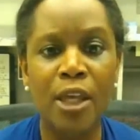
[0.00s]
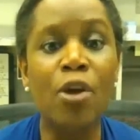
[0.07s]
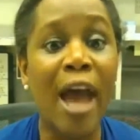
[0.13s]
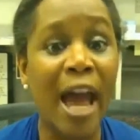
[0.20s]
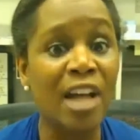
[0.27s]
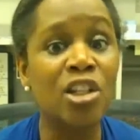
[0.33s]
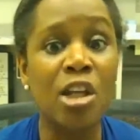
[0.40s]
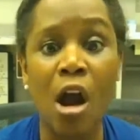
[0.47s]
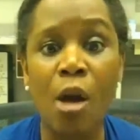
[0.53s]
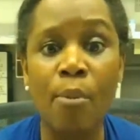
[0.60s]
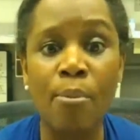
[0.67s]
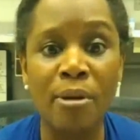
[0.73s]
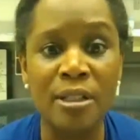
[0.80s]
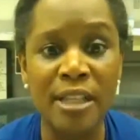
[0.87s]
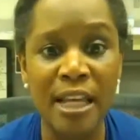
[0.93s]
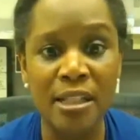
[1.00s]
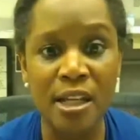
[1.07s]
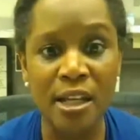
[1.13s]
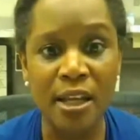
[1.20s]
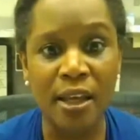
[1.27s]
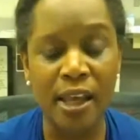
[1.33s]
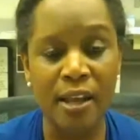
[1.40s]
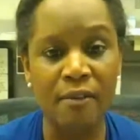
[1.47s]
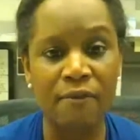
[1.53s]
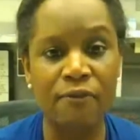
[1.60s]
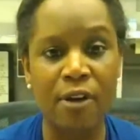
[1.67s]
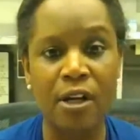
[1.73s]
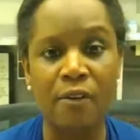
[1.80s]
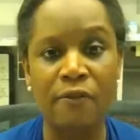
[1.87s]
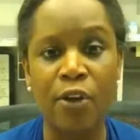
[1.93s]
you actually are presenting in
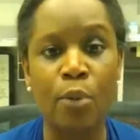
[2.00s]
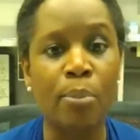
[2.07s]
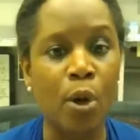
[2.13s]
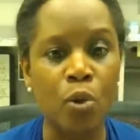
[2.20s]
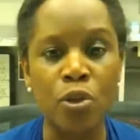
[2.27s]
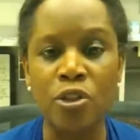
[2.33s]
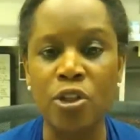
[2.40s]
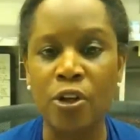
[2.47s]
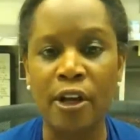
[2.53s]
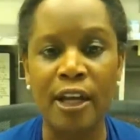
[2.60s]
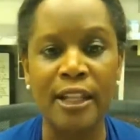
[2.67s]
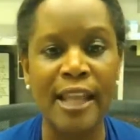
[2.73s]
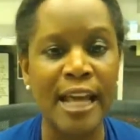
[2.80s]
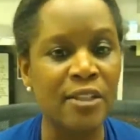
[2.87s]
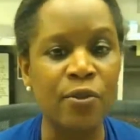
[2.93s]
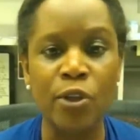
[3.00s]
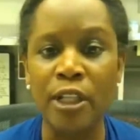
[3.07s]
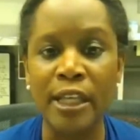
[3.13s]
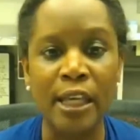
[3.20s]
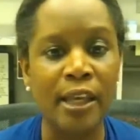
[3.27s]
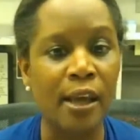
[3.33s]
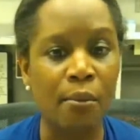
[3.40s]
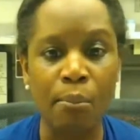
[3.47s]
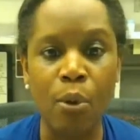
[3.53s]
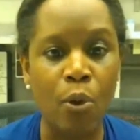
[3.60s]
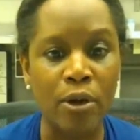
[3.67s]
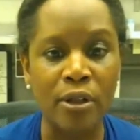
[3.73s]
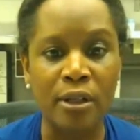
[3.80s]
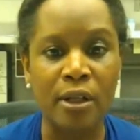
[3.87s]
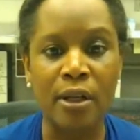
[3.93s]
front of your poster, and that's a really
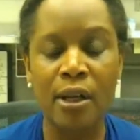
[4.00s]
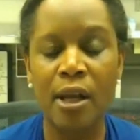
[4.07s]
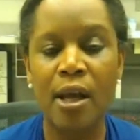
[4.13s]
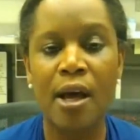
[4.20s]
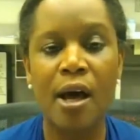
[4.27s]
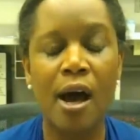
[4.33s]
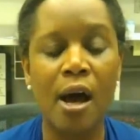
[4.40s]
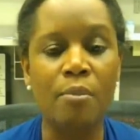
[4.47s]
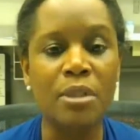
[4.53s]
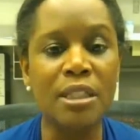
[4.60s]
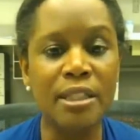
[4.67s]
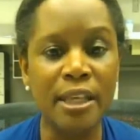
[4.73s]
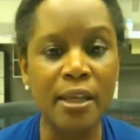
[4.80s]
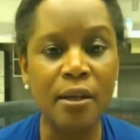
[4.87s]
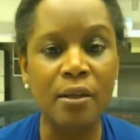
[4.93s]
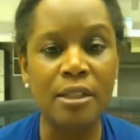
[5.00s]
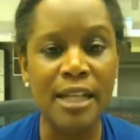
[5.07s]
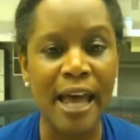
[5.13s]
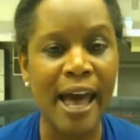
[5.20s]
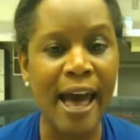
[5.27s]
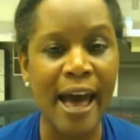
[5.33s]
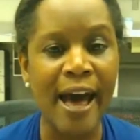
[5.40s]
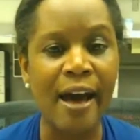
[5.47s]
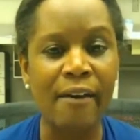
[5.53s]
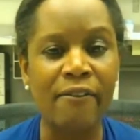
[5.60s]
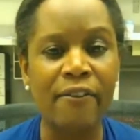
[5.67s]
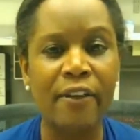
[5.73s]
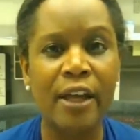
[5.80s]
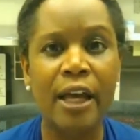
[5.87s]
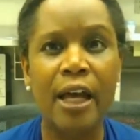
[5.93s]
important skill to
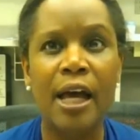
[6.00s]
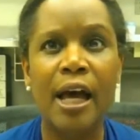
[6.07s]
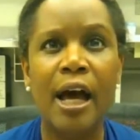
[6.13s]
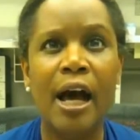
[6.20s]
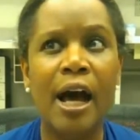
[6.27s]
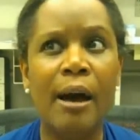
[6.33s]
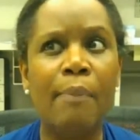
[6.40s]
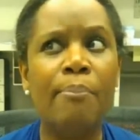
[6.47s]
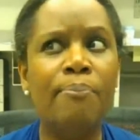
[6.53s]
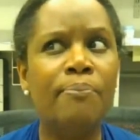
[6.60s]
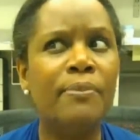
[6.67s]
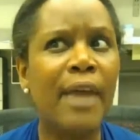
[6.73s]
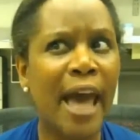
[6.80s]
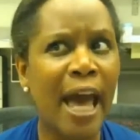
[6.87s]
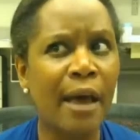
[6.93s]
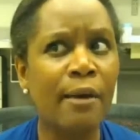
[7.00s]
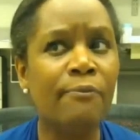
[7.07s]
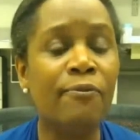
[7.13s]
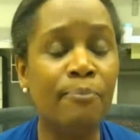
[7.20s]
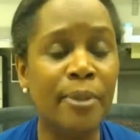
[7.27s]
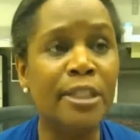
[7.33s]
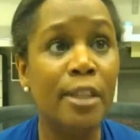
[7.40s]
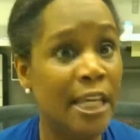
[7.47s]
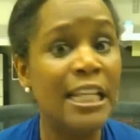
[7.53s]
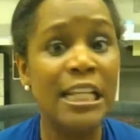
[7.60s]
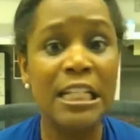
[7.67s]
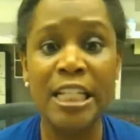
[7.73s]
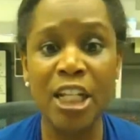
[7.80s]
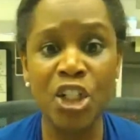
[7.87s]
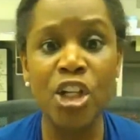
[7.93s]
have. But in
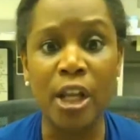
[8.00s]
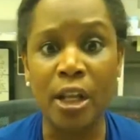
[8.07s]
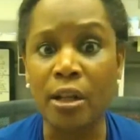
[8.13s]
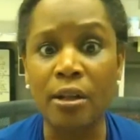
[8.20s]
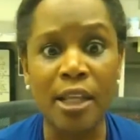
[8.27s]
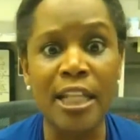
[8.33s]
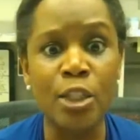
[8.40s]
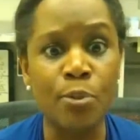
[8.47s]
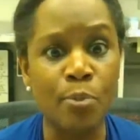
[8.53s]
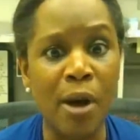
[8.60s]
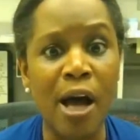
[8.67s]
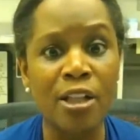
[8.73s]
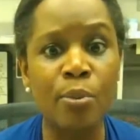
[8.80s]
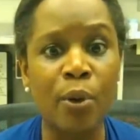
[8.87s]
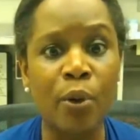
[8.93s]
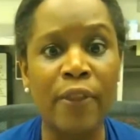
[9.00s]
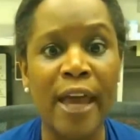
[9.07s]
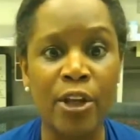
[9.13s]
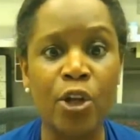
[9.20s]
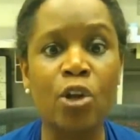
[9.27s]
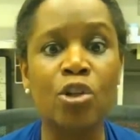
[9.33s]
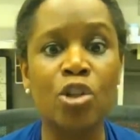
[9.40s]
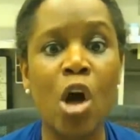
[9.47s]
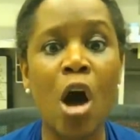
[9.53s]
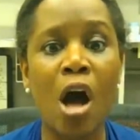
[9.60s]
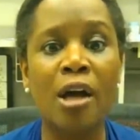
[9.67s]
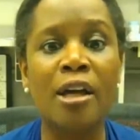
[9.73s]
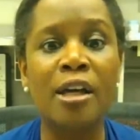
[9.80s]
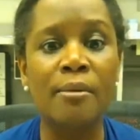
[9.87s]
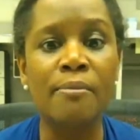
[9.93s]
addition, it's possible that your
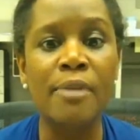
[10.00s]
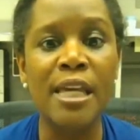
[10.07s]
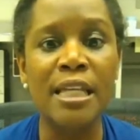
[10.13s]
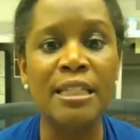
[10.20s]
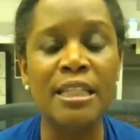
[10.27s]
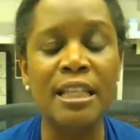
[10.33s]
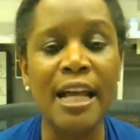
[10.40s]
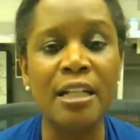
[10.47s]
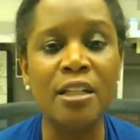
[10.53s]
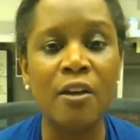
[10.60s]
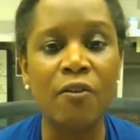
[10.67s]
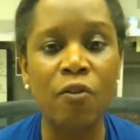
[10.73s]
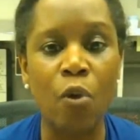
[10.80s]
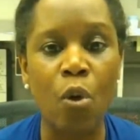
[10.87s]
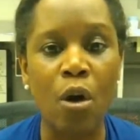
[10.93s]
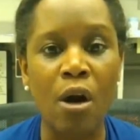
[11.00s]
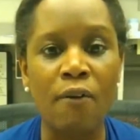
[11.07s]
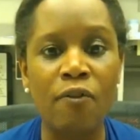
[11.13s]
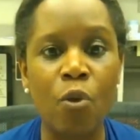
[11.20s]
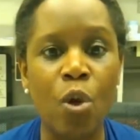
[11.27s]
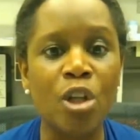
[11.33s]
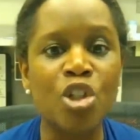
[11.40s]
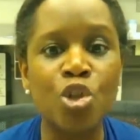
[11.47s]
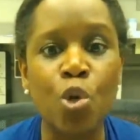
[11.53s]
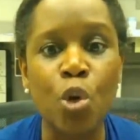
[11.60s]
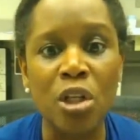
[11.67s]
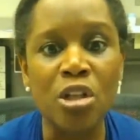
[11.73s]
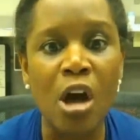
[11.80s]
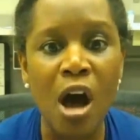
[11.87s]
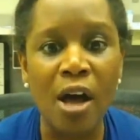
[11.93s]
talk could be selected for a
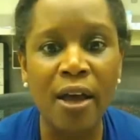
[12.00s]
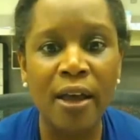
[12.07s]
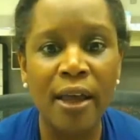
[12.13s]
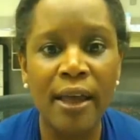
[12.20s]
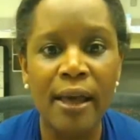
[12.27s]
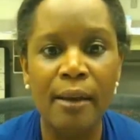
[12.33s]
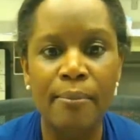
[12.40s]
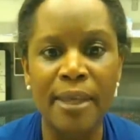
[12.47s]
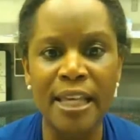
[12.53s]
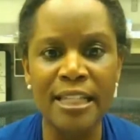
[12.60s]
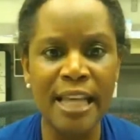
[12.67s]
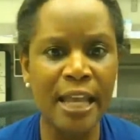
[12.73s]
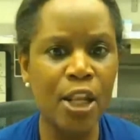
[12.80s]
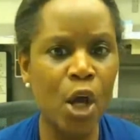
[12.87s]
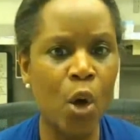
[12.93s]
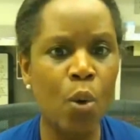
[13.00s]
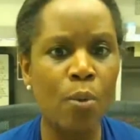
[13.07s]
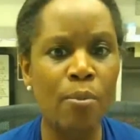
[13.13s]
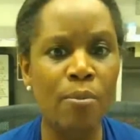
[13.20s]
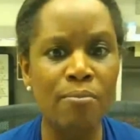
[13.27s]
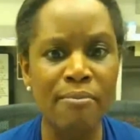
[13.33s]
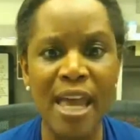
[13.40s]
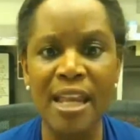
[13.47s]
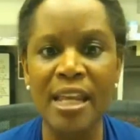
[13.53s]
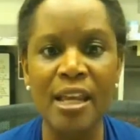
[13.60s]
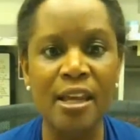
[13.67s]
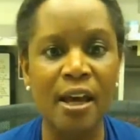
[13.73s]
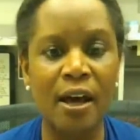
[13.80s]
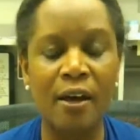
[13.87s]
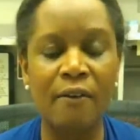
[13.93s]
short talk, because I know
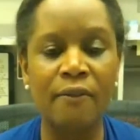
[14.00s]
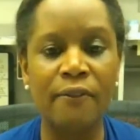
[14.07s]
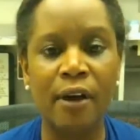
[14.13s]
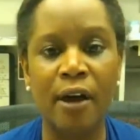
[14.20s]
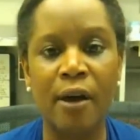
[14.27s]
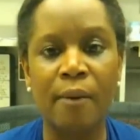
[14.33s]
many of